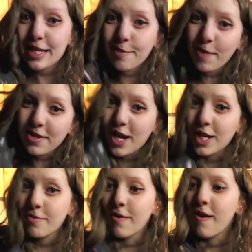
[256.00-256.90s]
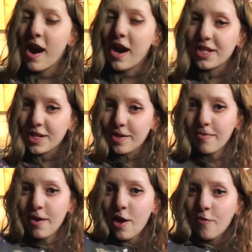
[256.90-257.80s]
So my last favourite
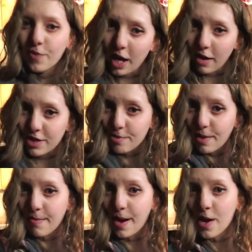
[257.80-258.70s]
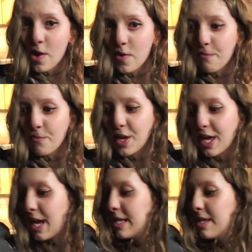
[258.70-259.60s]
item would have to be my OM
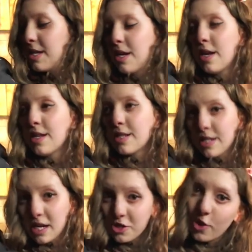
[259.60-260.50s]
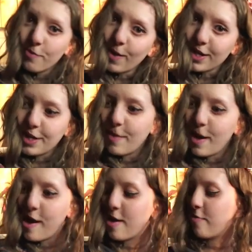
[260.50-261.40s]
Weekend / O Mighty
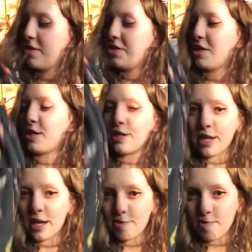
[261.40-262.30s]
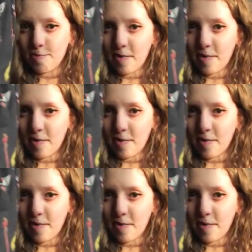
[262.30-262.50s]
bag, which is a Sailor Moon